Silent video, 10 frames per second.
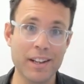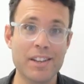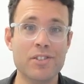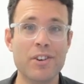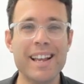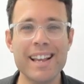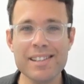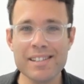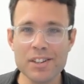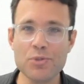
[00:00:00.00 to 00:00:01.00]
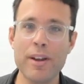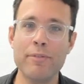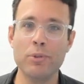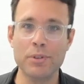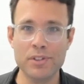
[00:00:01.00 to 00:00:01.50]
So it isn't a
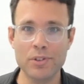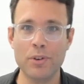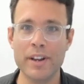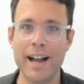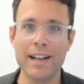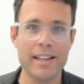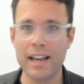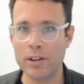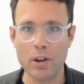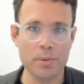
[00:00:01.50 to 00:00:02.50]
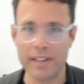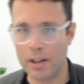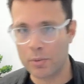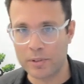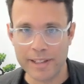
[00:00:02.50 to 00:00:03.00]
straightforward story as, yeah, Global
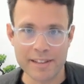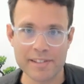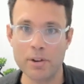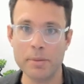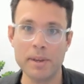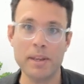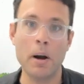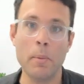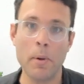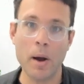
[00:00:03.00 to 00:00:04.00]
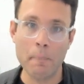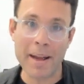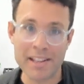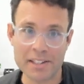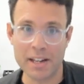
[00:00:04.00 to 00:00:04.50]
South will necessarily be
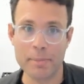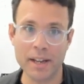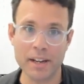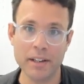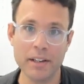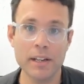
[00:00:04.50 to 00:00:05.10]
amazingly better,